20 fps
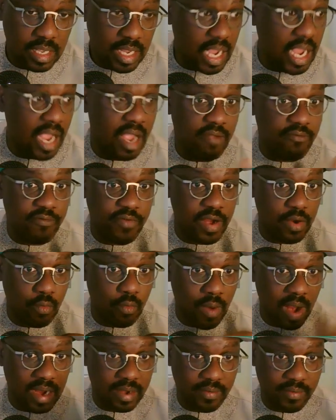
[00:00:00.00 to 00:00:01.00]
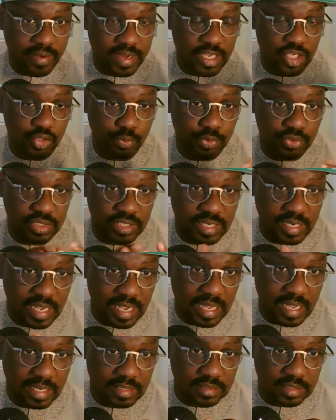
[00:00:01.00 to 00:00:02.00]
Every quackery is putting
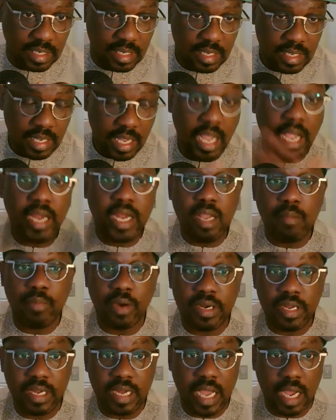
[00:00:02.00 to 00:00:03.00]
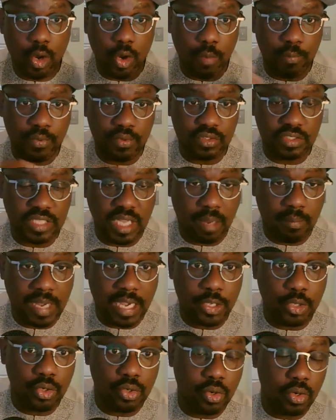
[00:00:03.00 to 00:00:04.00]
their hands there. Anybody that opens their
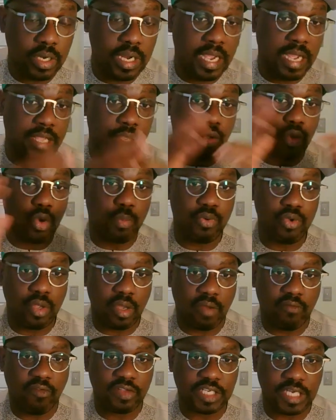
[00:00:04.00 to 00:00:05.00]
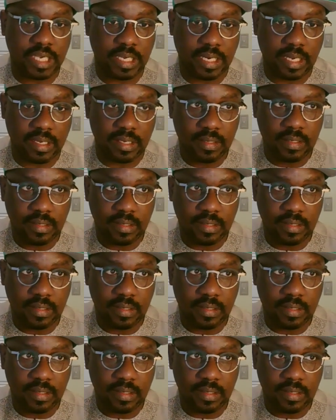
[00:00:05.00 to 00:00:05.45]
mouth, you go there and you open your vagina.